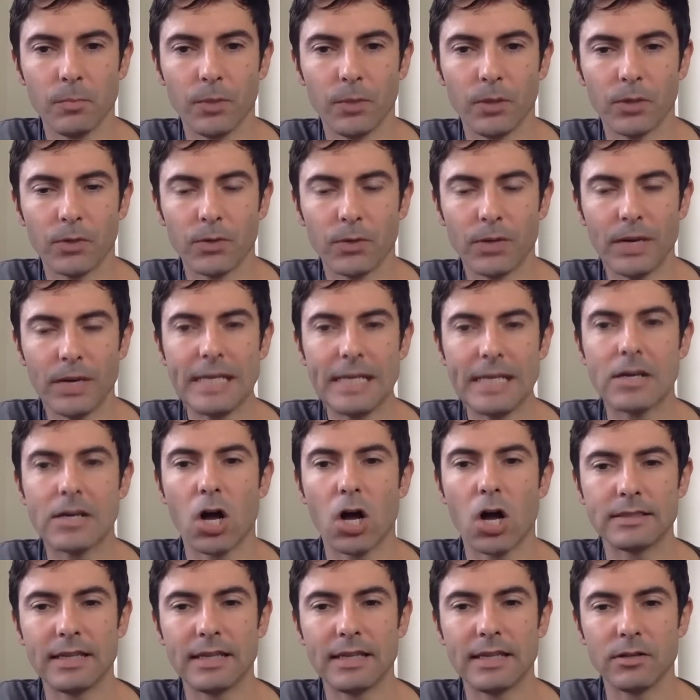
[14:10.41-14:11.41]
Creating
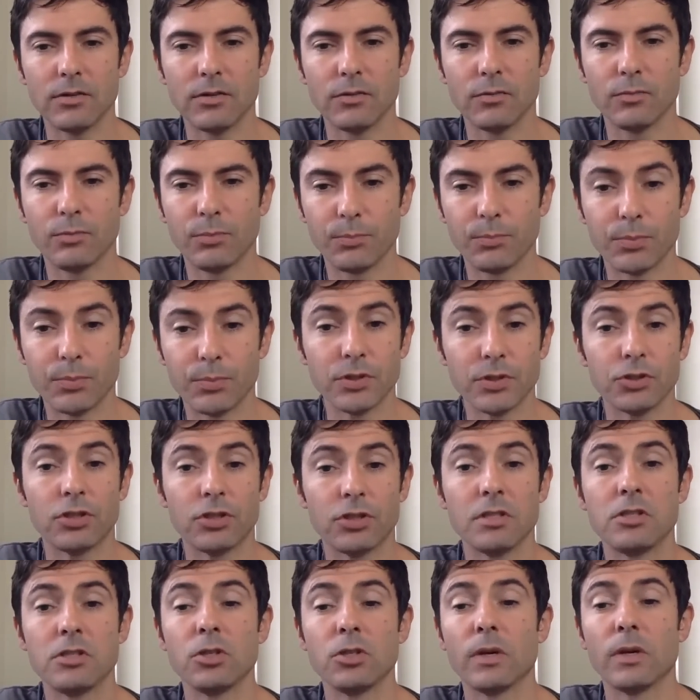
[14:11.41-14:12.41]
content
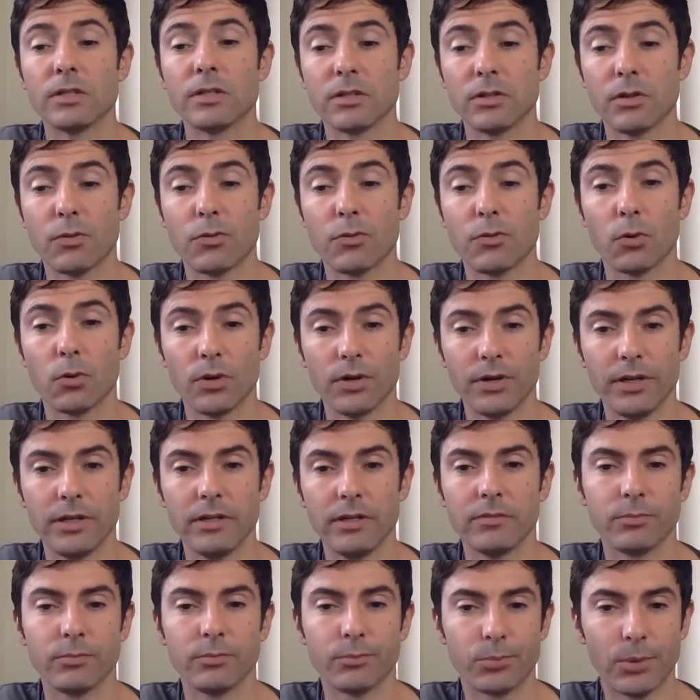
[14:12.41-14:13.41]
positions you as an
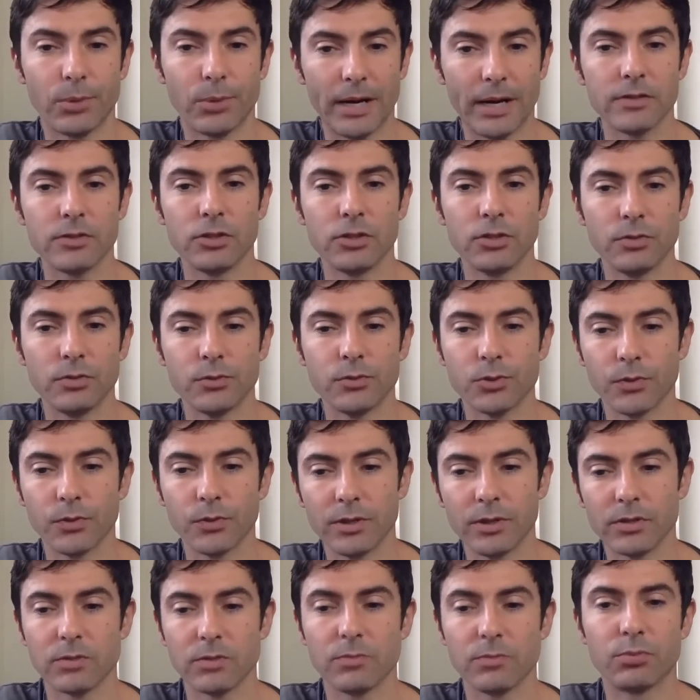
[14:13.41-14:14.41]
authority, brands you, so
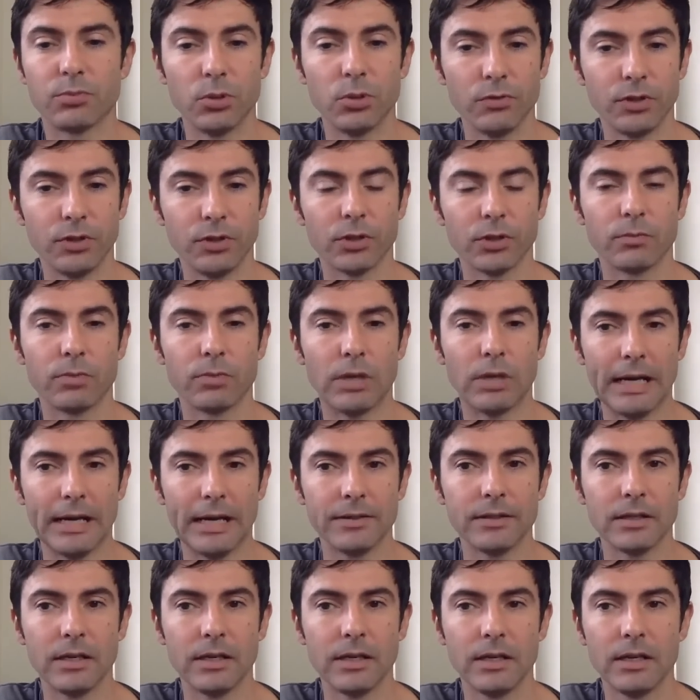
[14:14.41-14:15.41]
it's improving your
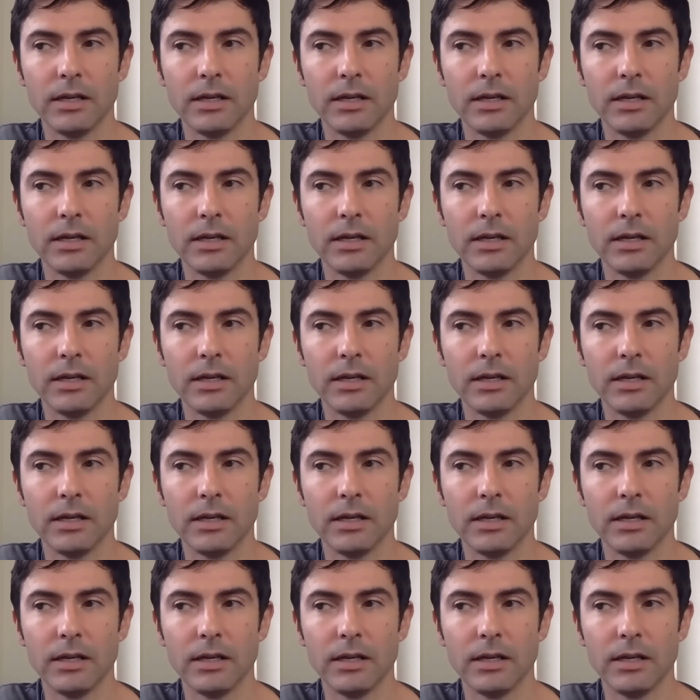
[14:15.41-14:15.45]
brand.